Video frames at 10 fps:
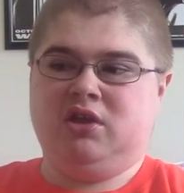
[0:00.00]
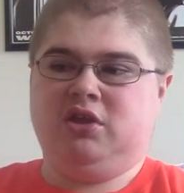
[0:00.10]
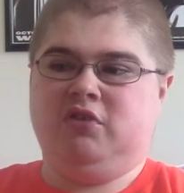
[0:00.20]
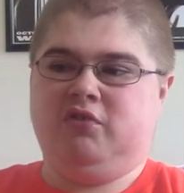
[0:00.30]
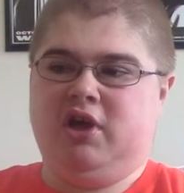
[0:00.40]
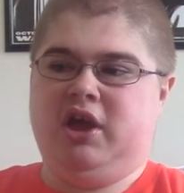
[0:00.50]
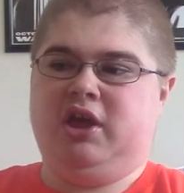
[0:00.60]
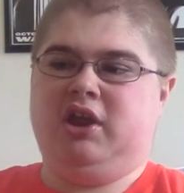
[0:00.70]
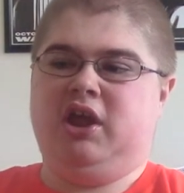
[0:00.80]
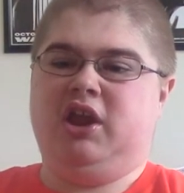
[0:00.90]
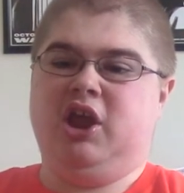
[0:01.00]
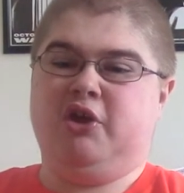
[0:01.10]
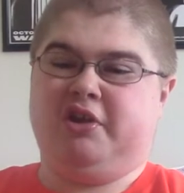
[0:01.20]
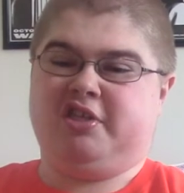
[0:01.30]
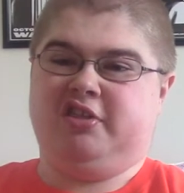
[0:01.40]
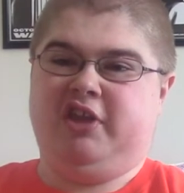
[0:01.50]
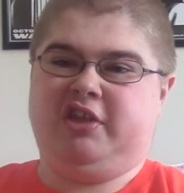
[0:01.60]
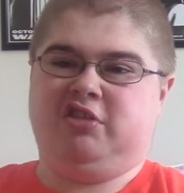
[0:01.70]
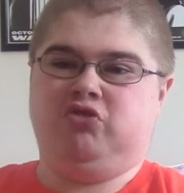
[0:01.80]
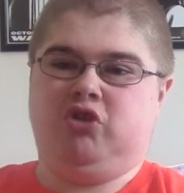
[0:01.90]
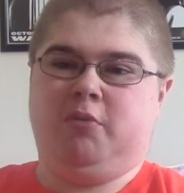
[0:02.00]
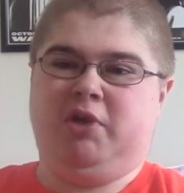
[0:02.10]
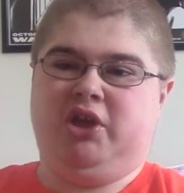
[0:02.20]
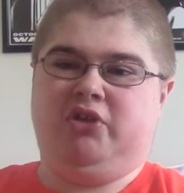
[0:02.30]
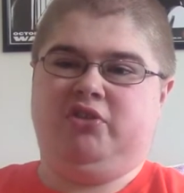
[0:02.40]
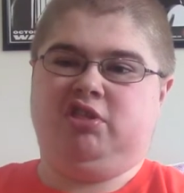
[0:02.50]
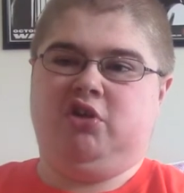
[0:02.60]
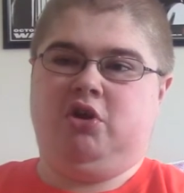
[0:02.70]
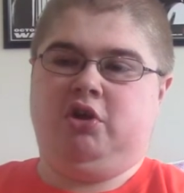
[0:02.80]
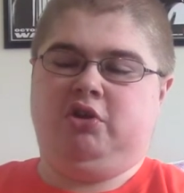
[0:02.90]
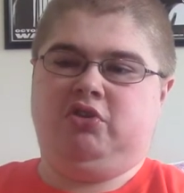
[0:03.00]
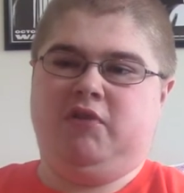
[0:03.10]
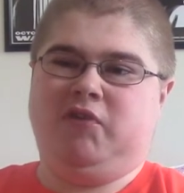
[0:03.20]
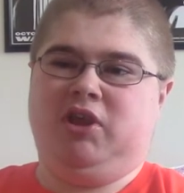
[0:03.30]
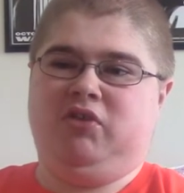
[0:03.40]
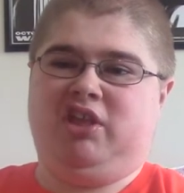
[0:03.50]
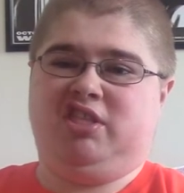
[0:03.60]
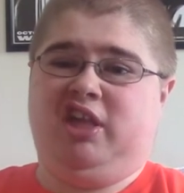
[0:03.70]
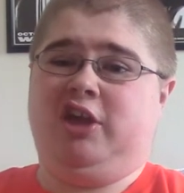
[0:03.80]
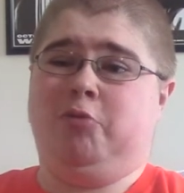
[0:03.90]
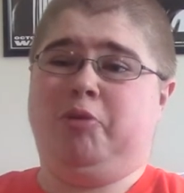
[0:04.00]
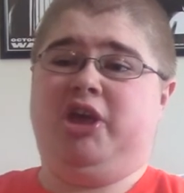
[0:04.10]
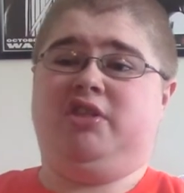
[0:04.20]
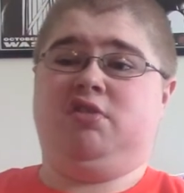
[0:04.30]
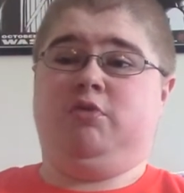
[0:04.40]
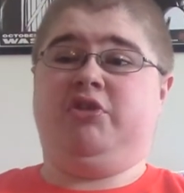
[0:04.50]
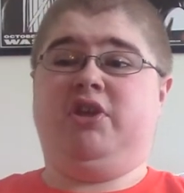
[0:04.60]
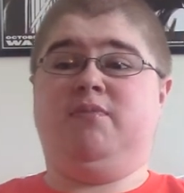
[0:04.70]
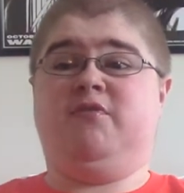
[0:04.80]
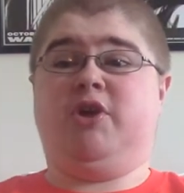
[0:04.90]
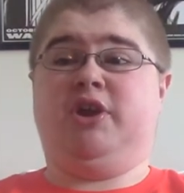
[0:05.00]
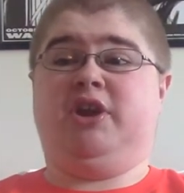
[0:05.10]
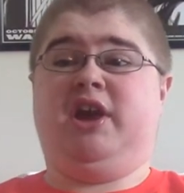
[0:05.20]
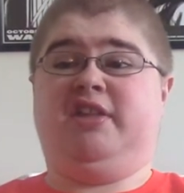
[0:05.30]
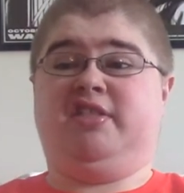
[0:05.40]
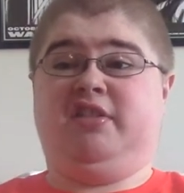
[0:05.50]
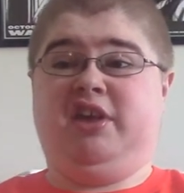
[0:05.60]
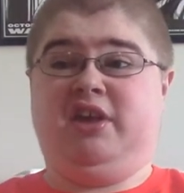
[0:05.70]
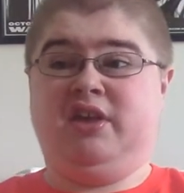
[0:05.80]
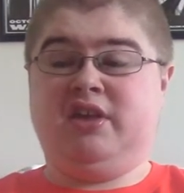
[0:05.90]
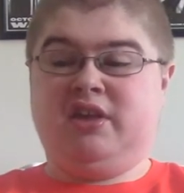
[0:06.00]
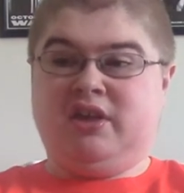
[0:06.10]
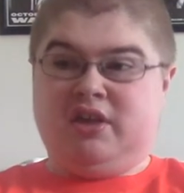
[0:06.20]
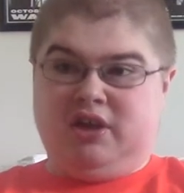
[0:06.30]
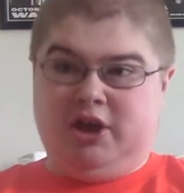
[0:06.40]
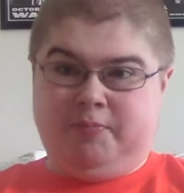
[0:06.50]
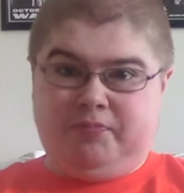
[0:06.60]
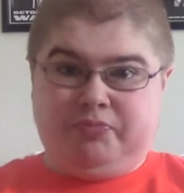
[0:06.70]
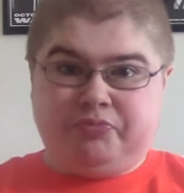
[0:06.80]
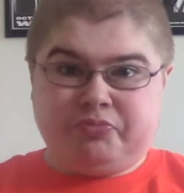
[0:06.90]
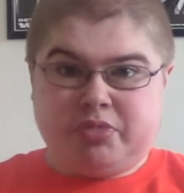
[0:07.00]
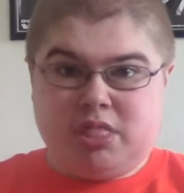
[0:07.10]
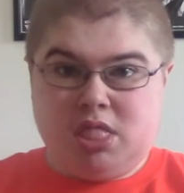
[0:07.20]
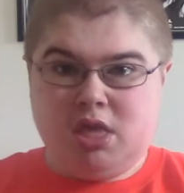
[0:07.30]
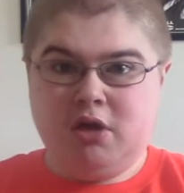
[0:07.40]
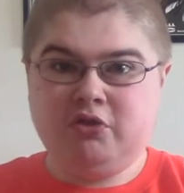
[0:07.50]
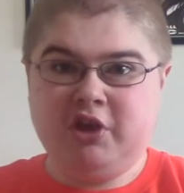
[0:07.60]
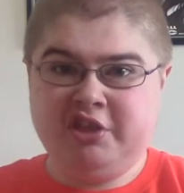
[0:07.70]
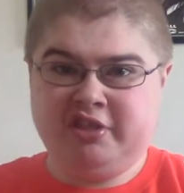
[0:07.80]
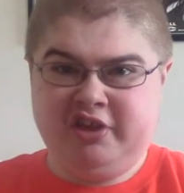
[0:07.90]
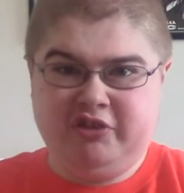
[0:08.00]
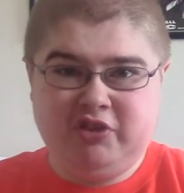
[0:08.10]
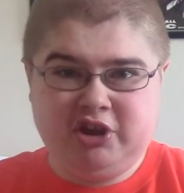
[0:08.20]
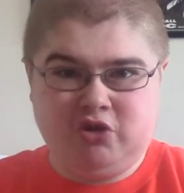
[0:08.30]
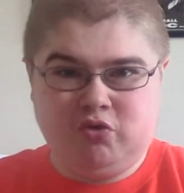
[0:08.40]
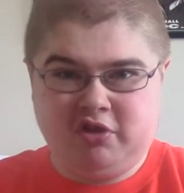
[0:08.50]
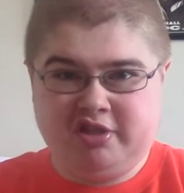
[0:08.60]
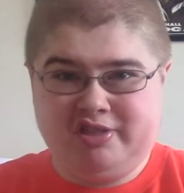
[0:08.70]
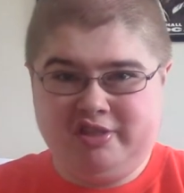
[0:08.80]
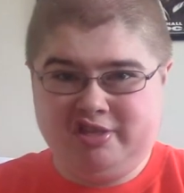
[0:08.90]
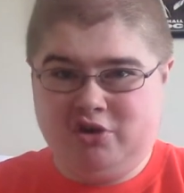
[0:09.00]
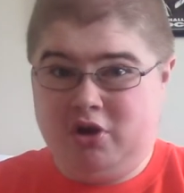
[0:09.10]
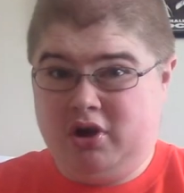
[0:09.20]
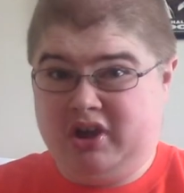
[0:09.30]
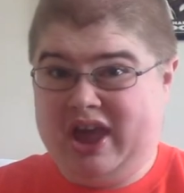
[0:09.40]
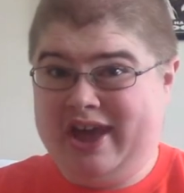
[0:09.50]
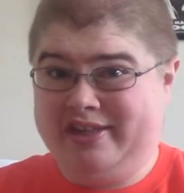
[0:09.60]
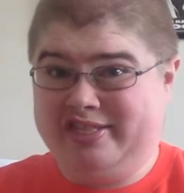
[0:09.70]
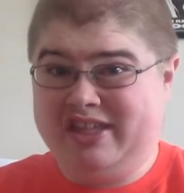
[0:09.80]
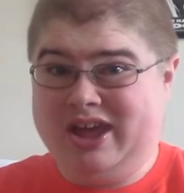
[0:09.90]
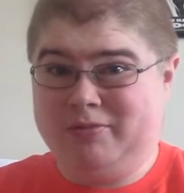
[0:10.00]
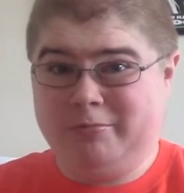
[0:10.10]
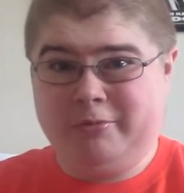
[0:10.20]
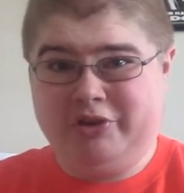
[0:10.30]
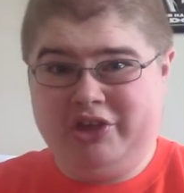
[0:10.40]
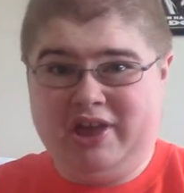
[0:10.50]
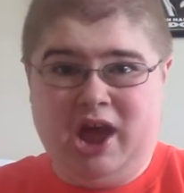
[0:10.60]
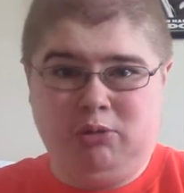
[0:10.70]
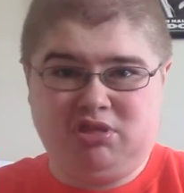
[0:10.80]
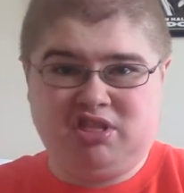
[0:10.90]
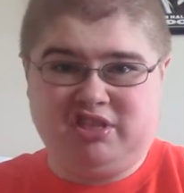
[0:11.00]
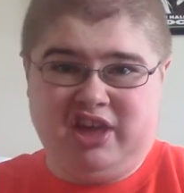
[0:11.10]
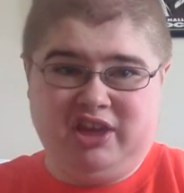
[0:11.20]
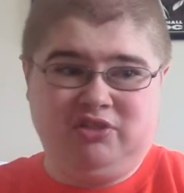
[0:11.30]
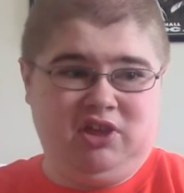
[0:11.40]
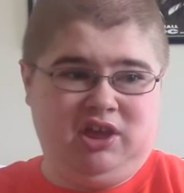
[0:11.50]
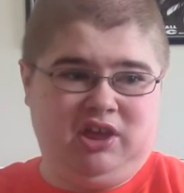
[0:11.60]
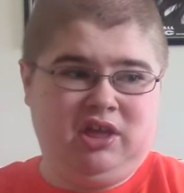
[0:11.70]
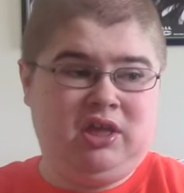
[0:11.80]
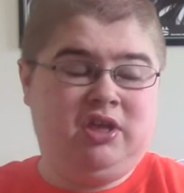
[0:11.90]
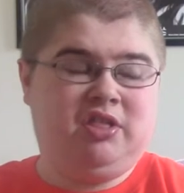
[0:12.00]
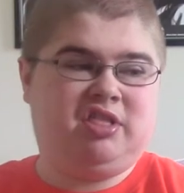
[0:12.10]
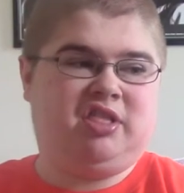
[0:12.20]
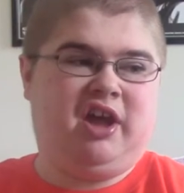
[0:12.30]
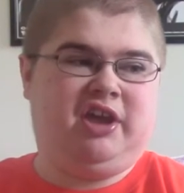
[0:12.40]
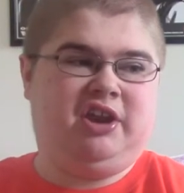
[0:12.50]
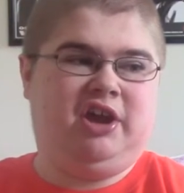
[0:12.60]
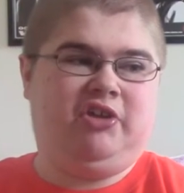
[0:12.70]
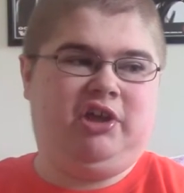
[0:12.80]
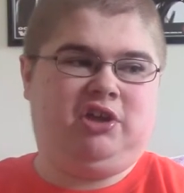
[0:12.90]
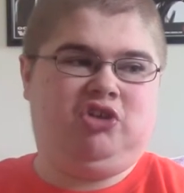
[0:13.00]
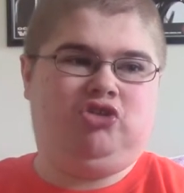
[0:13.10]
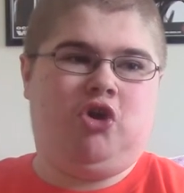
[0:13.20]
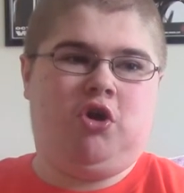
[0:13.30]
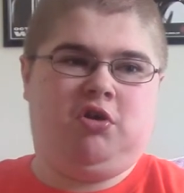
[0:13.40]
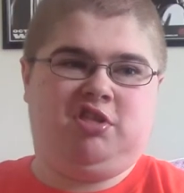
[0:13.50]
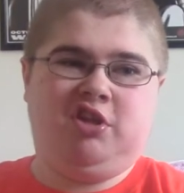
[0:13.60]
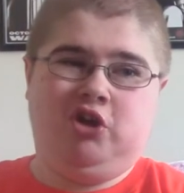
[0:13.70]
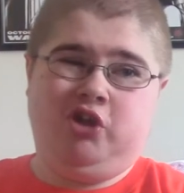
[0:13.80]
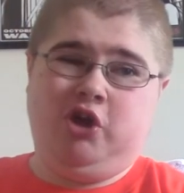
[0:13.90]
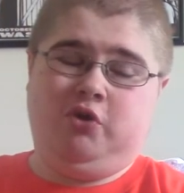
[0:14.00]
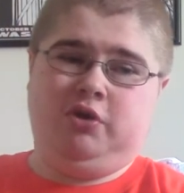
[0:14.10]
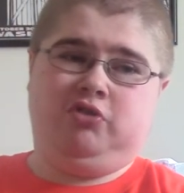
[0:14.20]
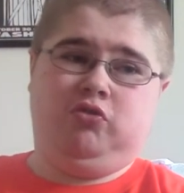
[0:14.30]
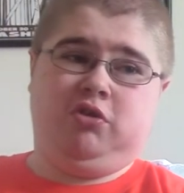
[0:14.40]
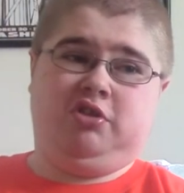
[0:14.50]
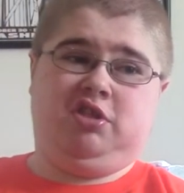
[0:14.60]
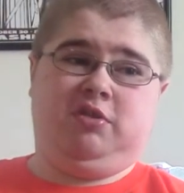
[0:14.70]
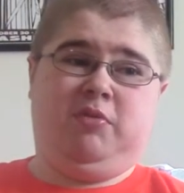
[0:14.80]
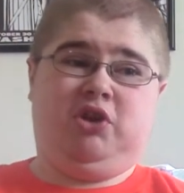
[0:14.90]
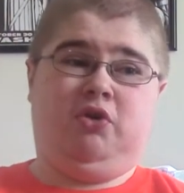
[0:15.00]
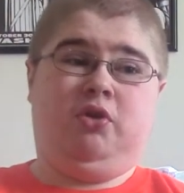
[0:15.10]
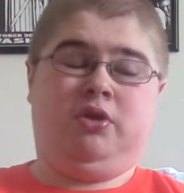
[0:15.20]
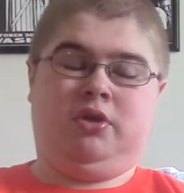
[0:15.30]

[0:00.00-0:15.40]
And Eric Slick's drumming on the song definitely syncopates with it very nicely. And then of course the song has that really outstanding psychedelic guitar solo towards the middle.